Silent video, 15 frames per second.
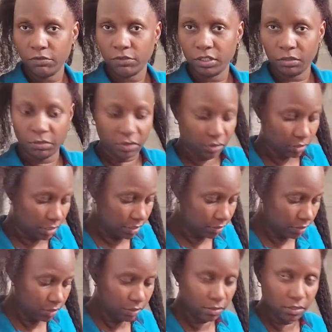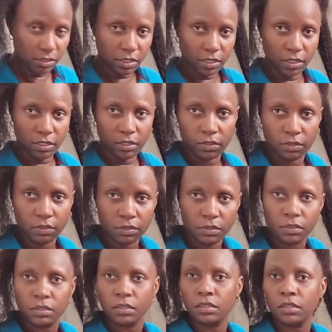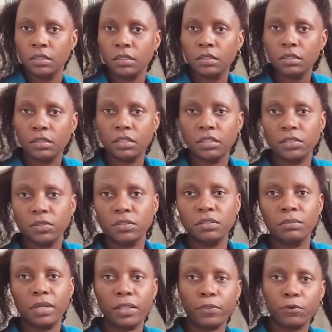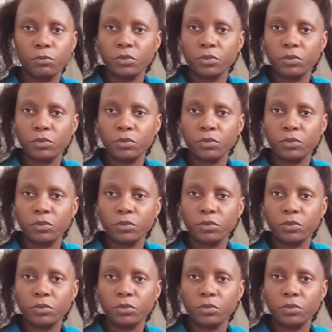front of us, stand to the side. No, the bathroom